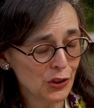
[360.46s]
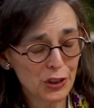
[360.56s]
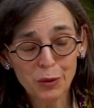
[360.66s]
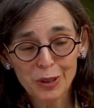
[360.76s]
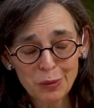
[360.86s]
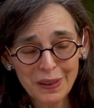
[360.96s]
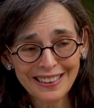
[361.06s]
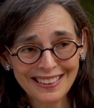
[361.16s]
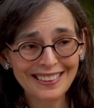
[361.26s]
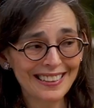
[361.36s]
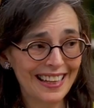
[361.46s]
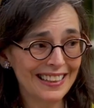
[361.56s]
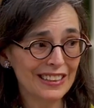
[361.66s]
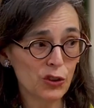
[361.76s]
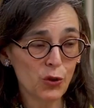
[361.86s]
human species
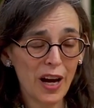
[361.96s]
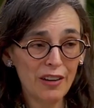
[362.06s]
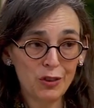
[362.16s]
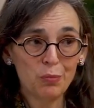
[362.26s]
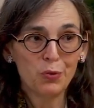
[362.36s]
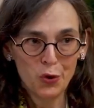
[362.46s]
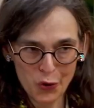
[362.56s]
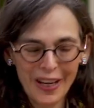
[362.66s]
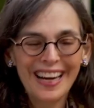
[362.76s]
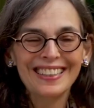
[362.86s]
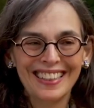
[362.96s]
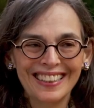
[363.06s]
as the drive to procreate,